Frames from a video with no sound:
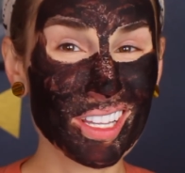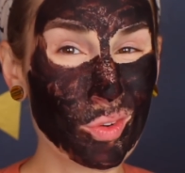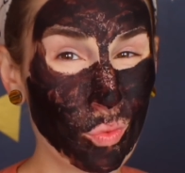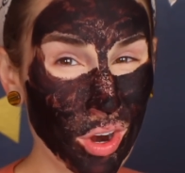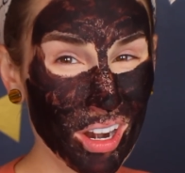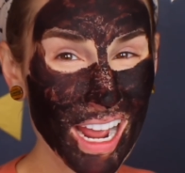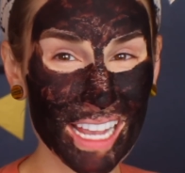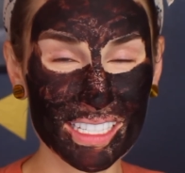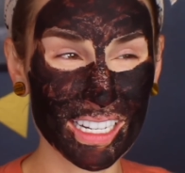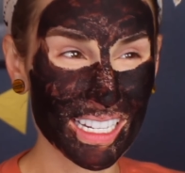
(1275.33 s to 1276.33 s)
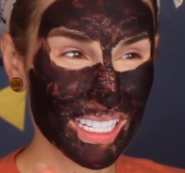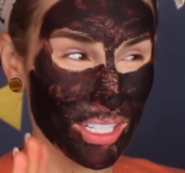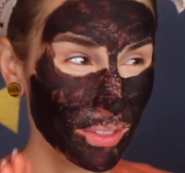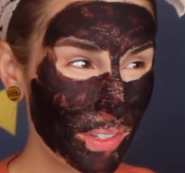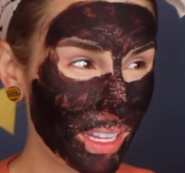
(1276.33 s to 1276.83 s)
that weren't asked that I
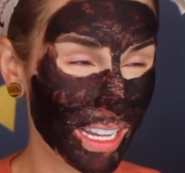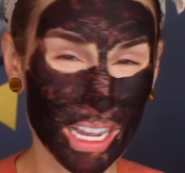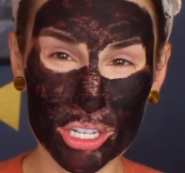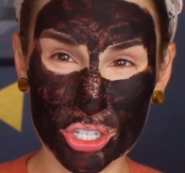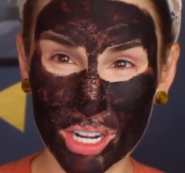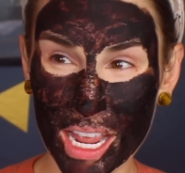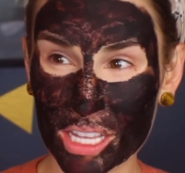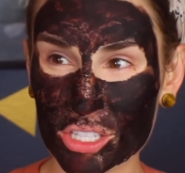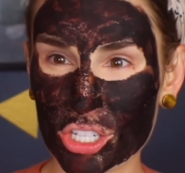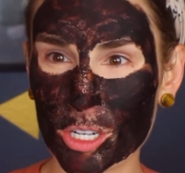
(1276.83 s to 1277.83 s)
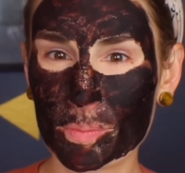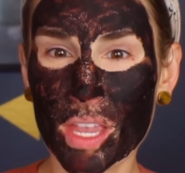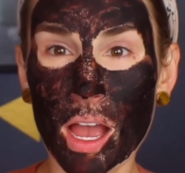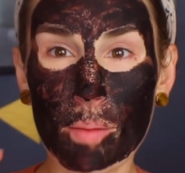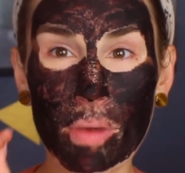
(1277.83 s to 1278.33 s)
still feel like I should answer.
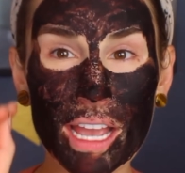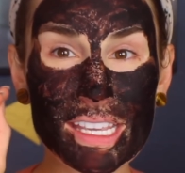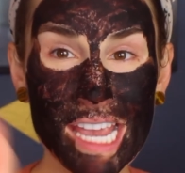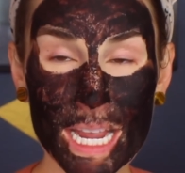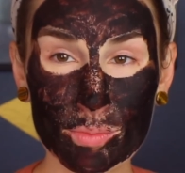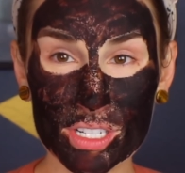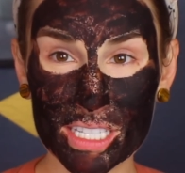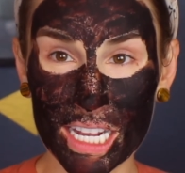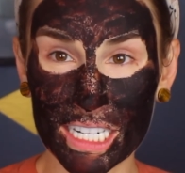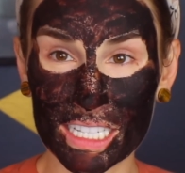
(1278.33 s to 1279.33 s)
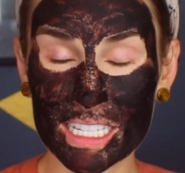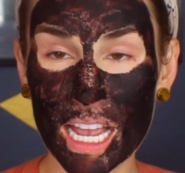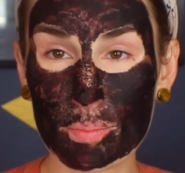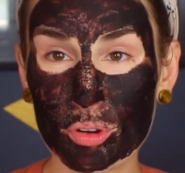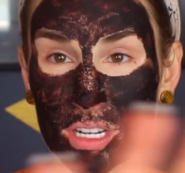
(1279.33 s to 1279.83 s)
My camera settings.
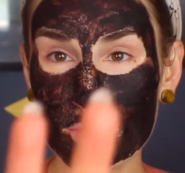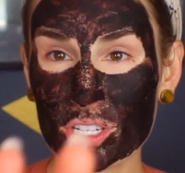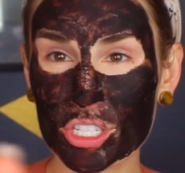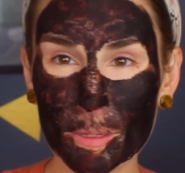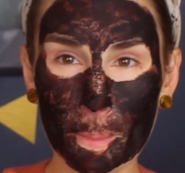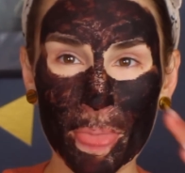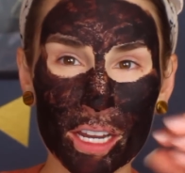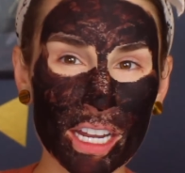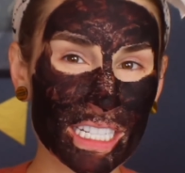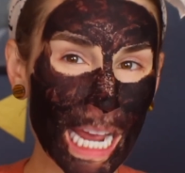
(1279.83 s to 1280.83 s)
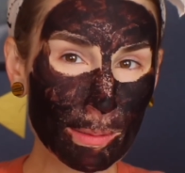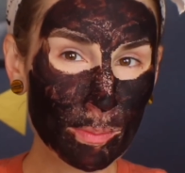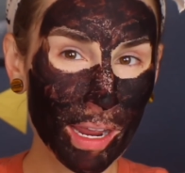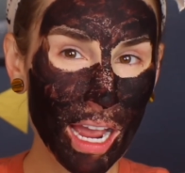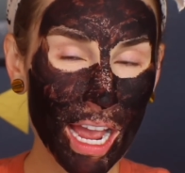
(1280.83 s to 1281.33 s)
I pretty much adapt
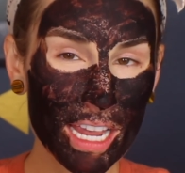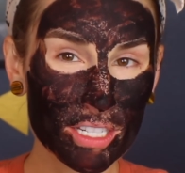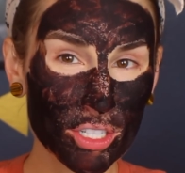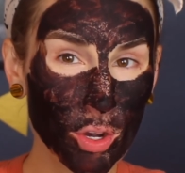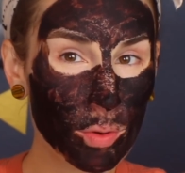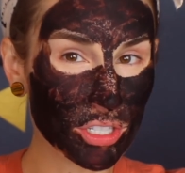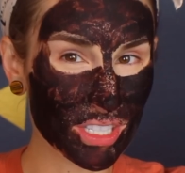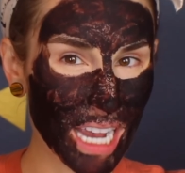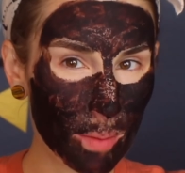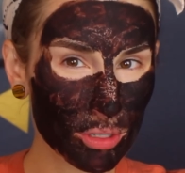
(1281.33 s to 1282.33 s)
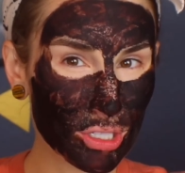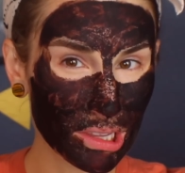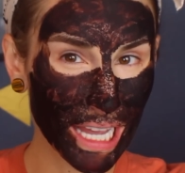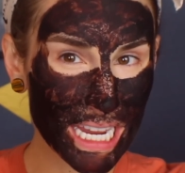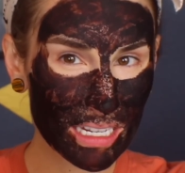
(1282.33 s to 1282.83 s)
my ISO, which is how much
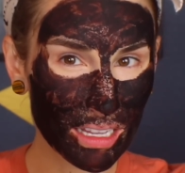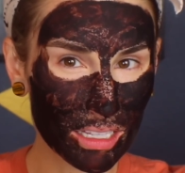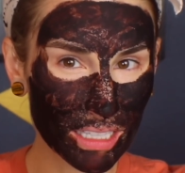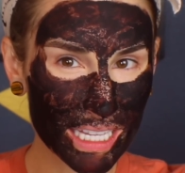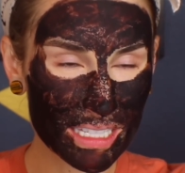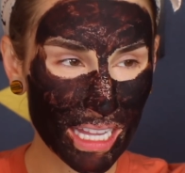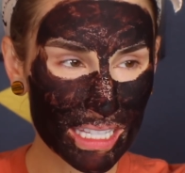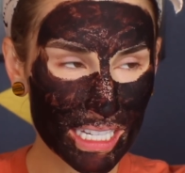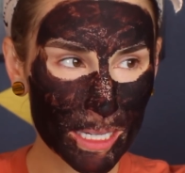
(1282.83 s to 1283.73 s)
light the lens lets